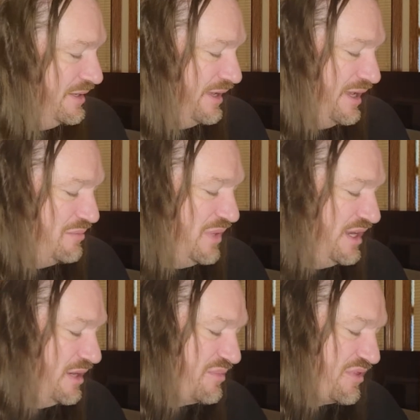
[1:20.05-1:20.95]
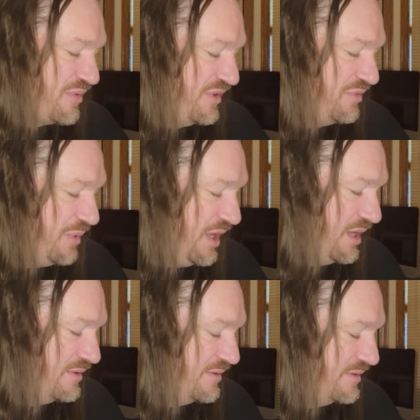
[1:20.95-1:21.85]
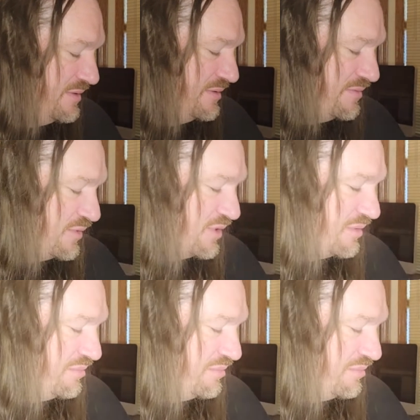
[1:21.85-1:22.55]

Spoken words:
At my number 3 spot for